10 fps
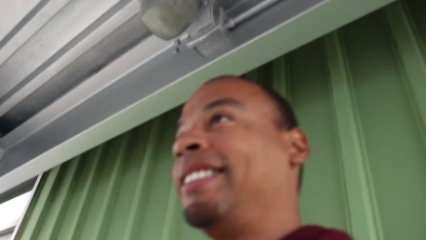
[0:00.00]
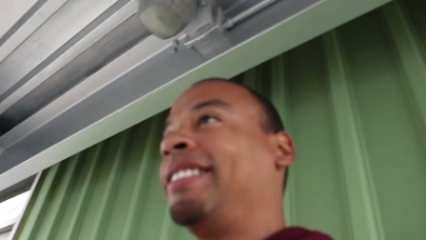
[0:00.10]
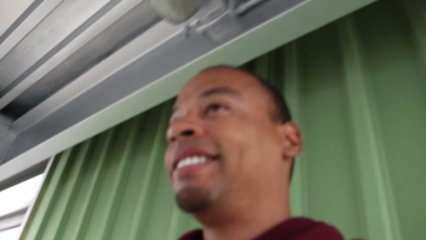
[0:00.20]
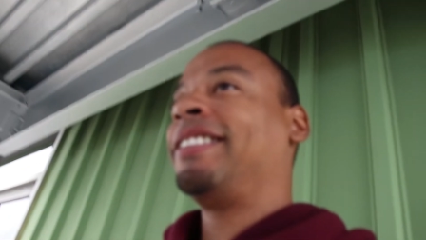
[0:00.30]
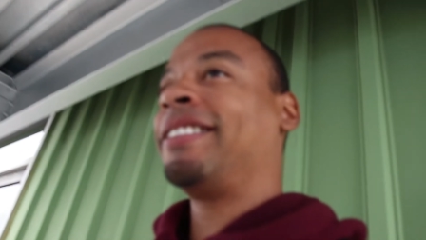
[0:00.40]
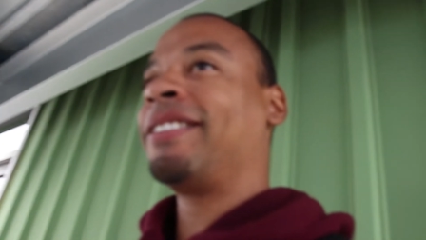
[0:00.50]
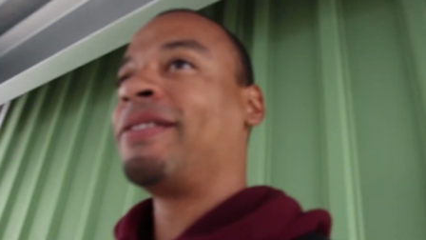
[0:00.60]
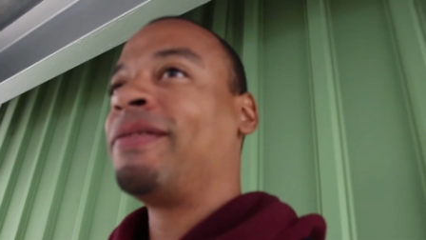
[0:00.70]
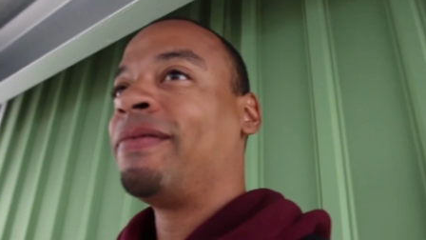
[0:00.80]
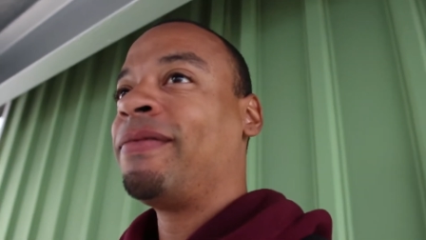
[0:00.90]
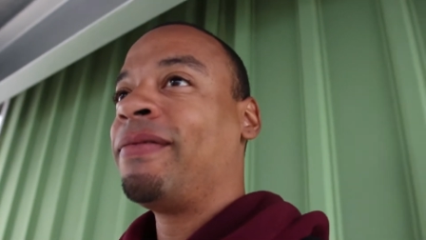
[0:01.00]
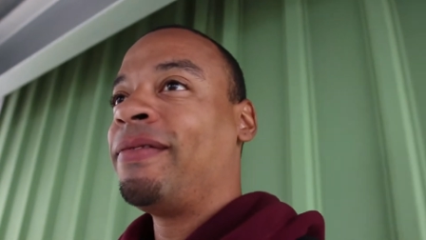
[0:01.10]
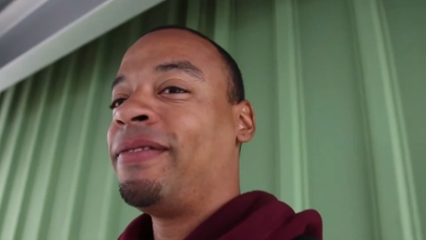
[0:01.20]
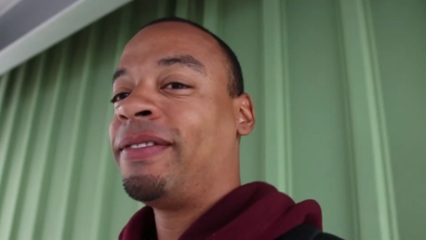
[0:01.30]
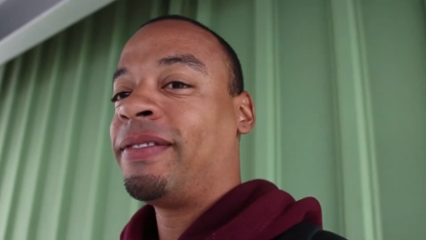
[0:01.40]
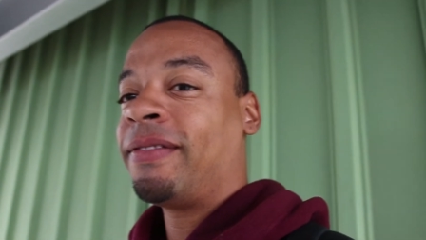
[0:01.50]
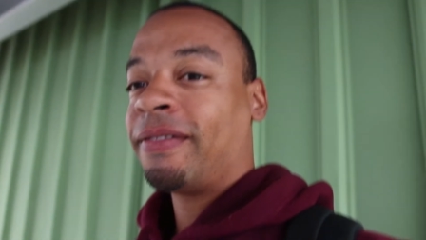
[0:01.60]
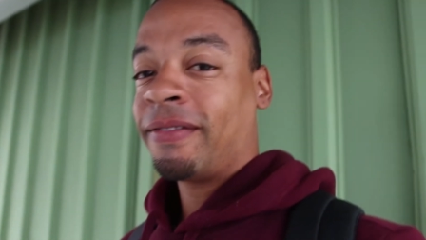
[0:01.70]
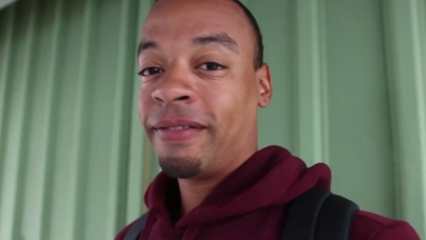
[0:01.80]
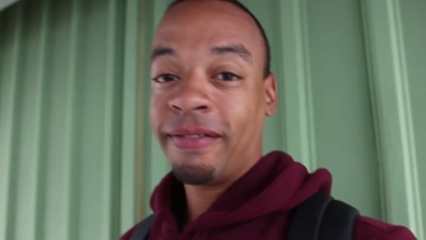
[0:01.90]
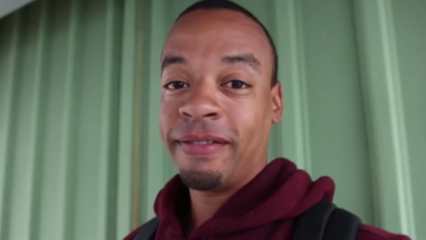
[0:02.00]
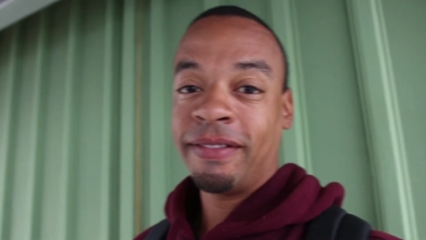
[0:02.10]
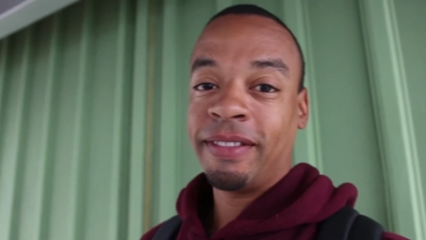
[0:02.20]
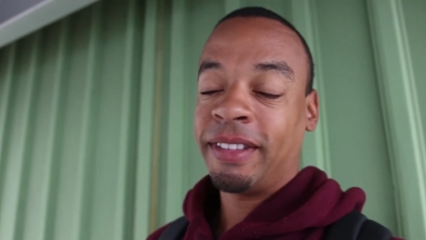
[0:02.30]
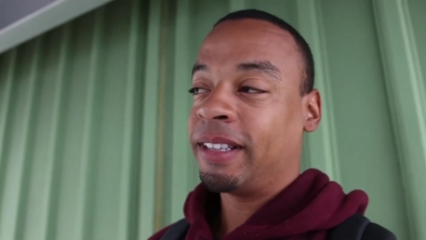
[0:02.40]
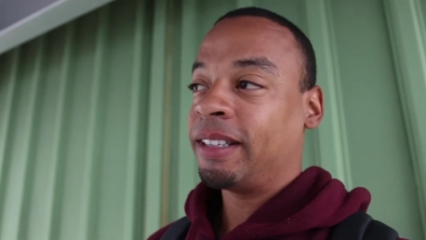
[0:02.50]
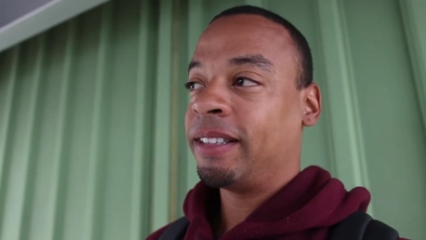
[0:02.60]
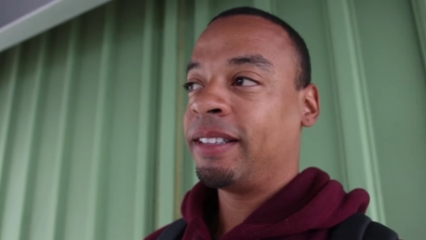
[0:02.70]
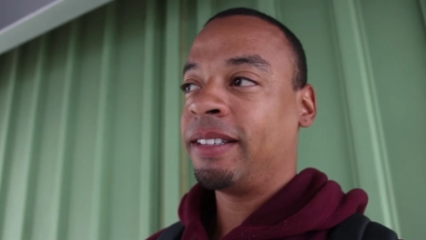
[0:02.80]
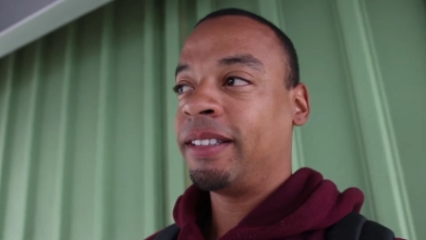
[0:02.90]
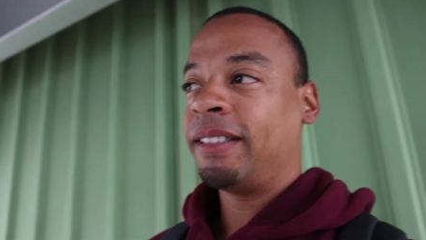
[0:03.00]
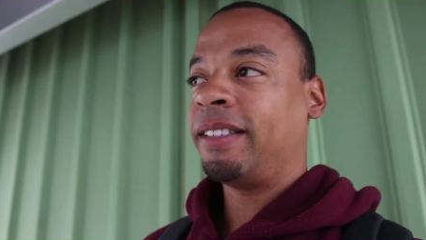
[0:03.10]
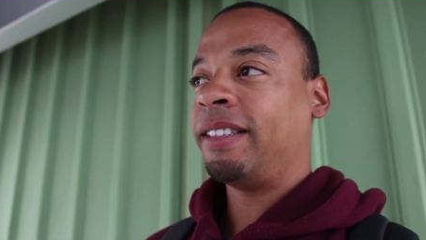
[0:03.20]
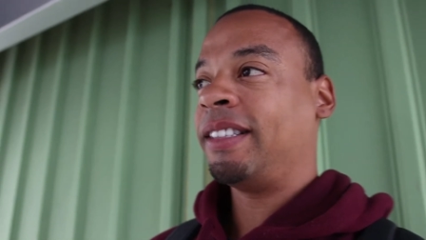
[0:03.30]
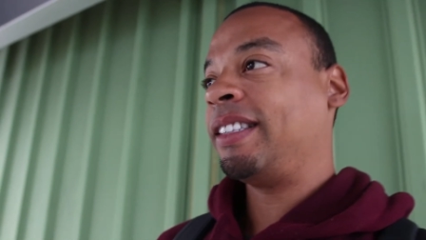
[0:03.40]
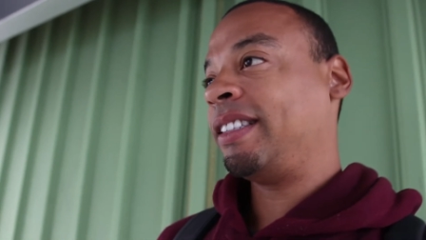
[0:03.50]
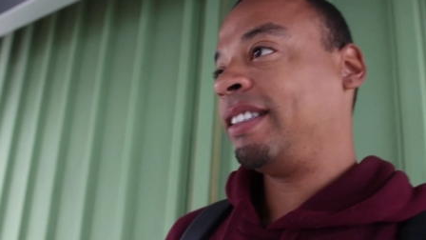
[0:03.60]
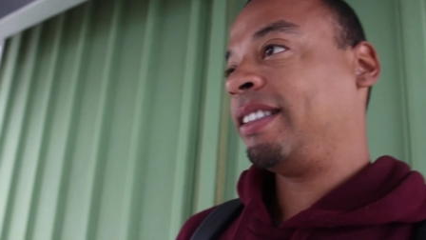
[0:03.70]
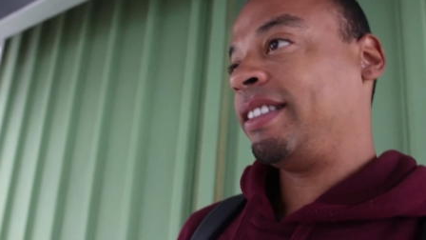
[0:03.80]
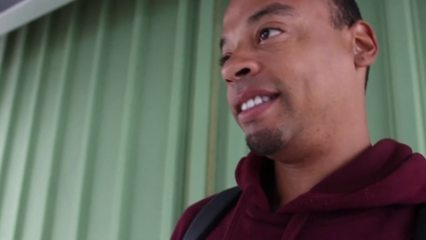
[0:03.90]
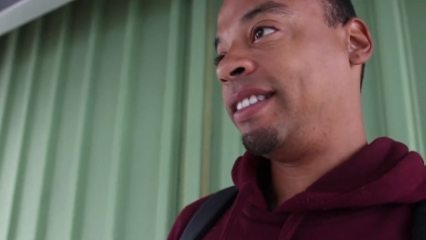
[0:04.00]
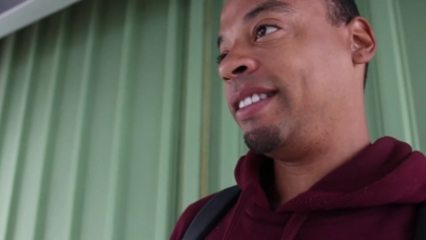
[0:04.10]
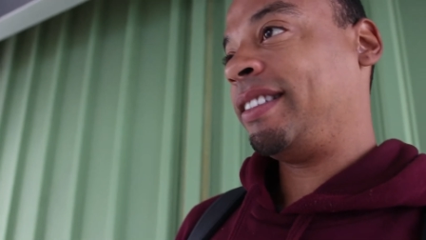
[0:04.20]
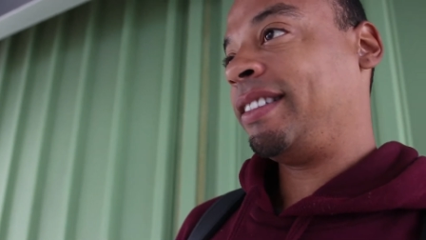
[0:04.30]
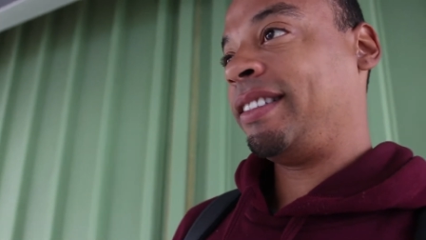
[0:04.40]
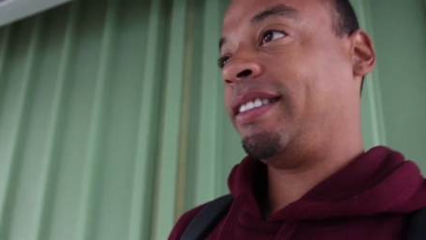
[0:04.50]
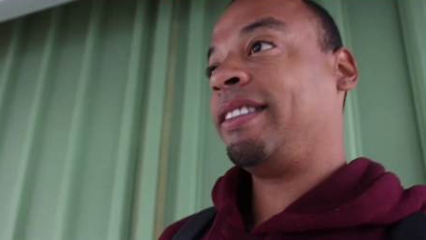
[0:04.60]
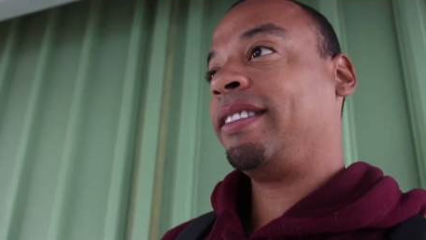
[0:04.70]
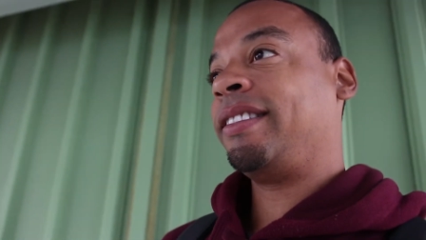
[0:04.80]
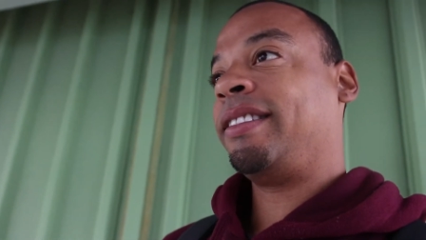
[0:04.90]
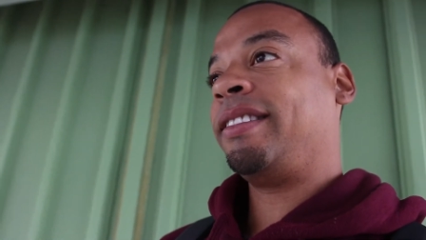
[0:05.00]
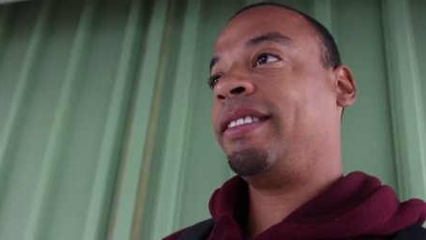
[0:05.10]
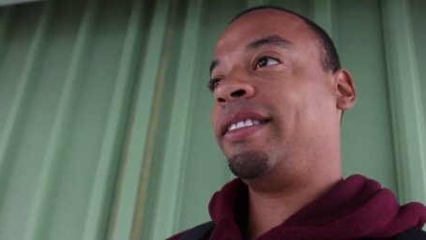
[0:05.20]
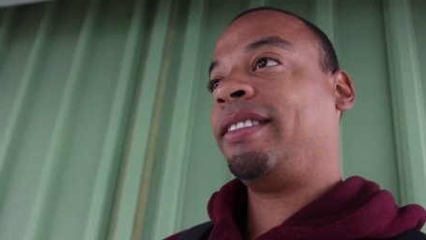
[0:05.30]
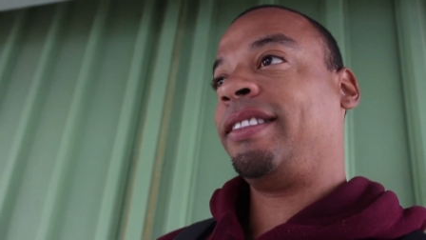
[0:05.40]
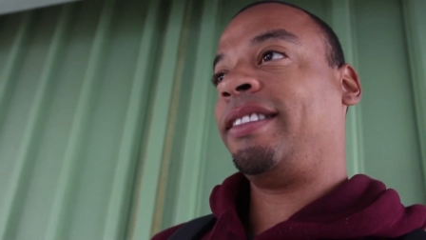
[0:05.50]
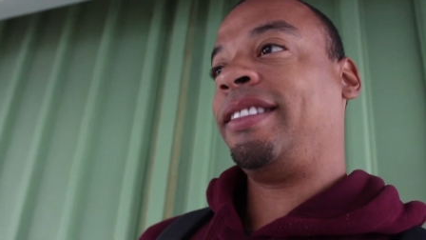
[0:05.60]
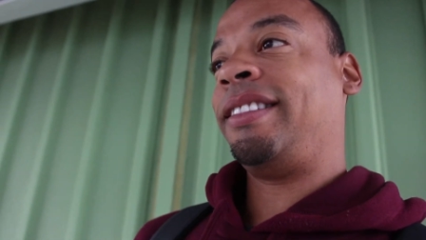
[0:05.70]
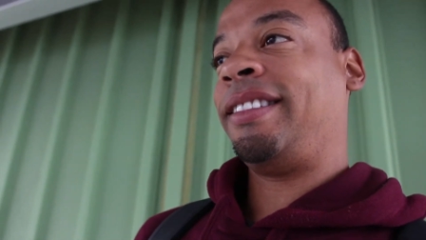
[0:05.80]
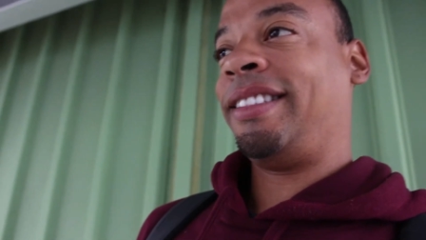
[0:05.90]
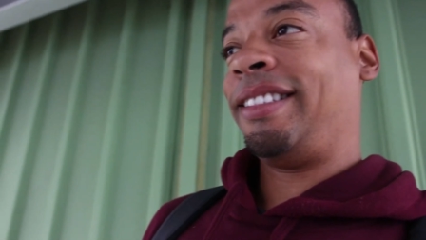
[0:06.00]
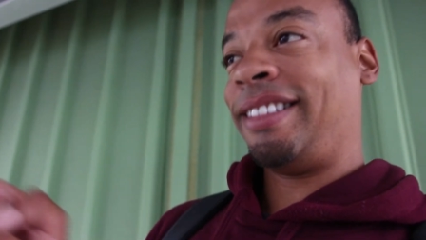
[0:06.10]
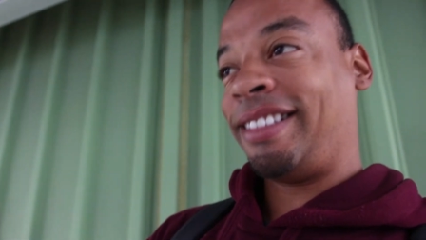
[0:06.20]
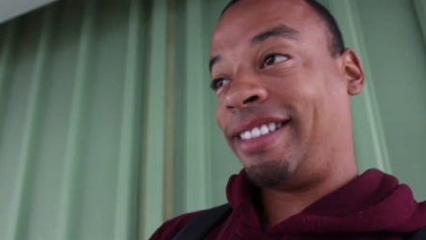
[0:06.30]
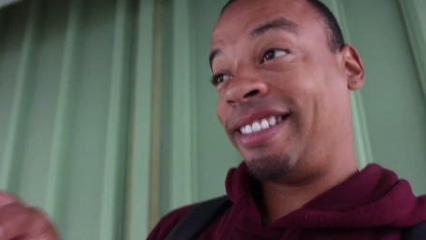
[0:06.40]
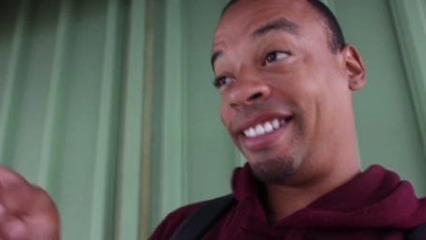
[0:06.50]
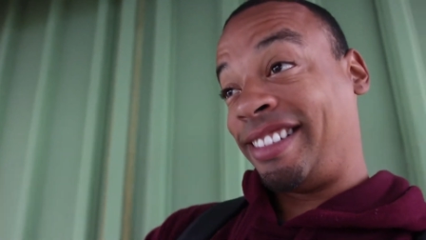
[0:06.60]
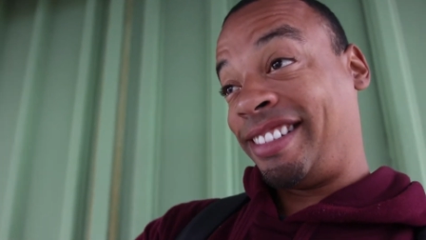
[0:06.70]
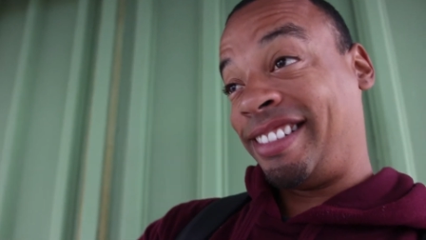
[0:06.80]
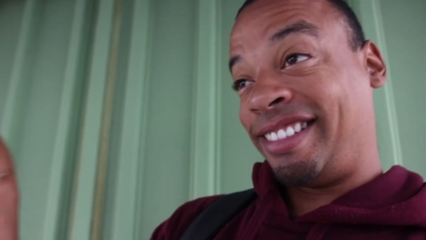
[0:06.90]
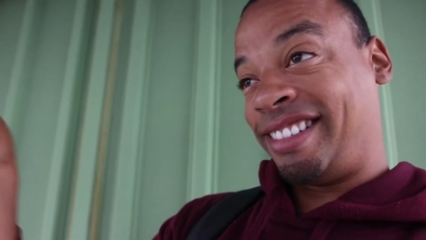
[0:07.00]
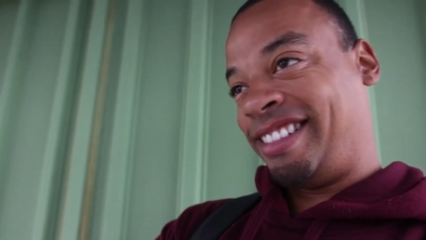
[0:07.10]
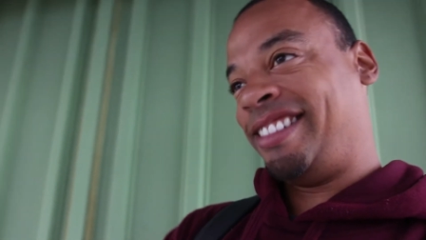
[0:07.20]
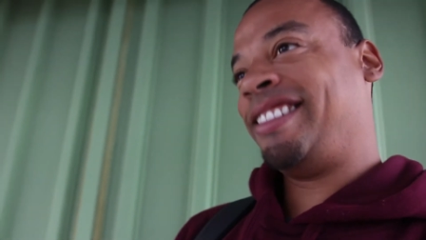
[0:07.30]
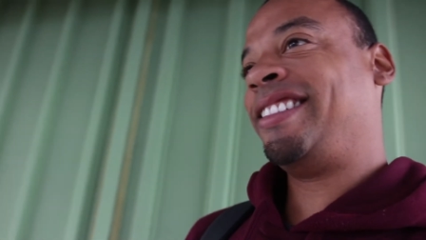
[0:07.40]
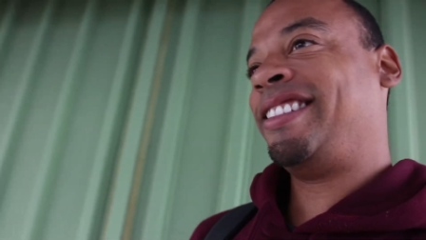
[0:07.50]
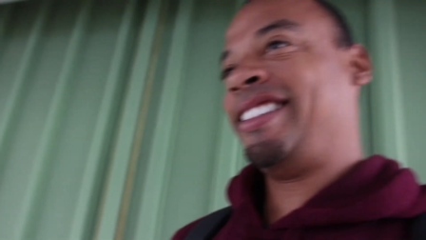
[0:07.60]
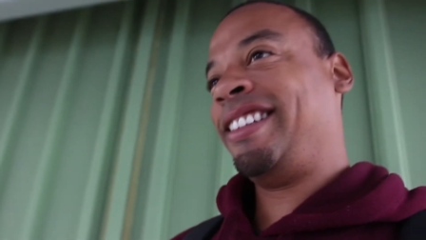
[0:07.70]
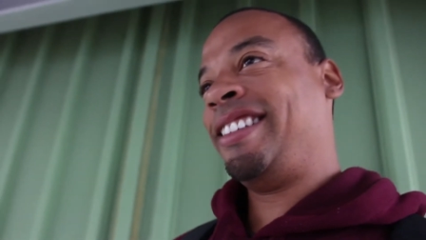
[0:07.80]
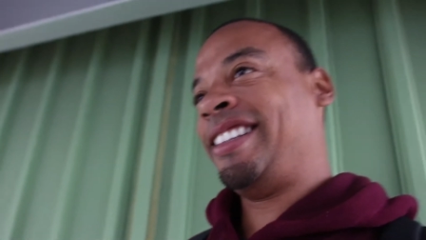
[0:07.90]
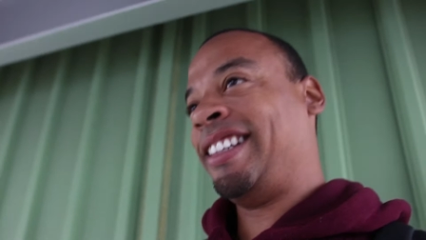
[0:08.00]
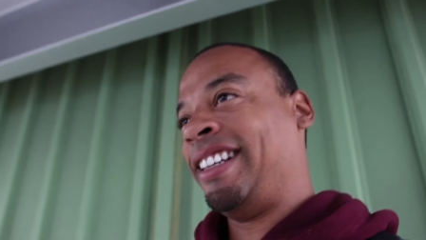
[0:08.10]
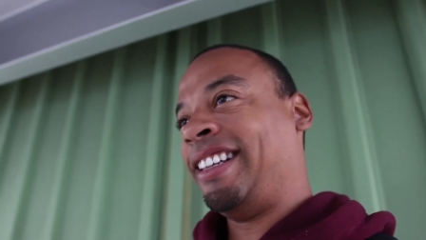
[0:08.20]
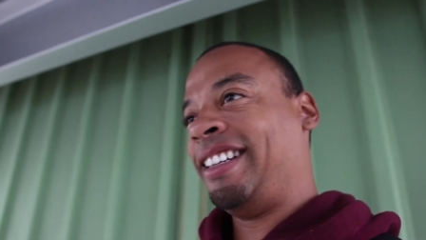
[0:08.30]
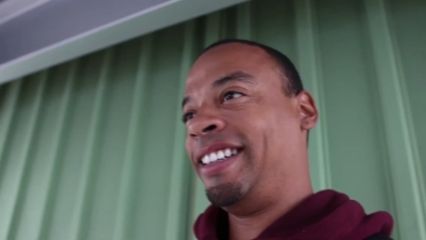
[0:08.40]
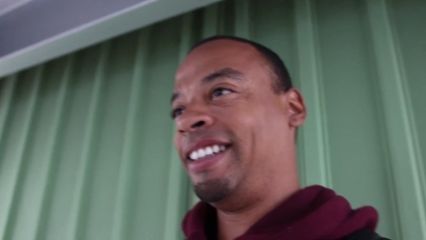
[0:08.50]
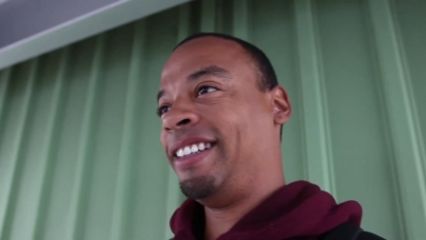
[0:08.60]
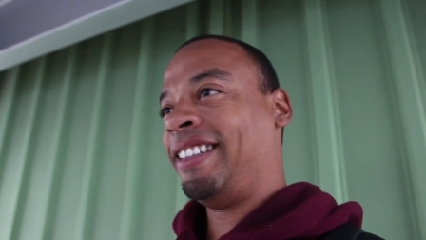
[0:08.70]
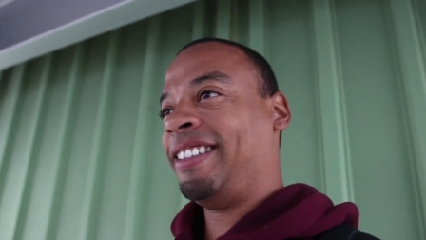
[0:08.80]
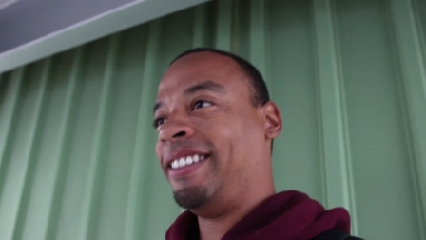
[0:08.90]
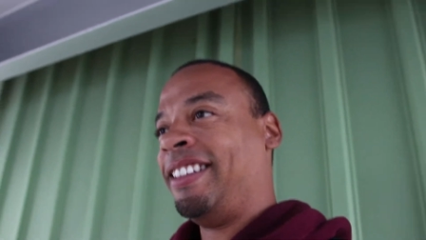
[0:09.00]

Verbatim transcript: instructing or he was teaching and flying. Not teaching. He was doing the sightseeing flights as a commercial pilot. Yeah, baby. And then now he's flying.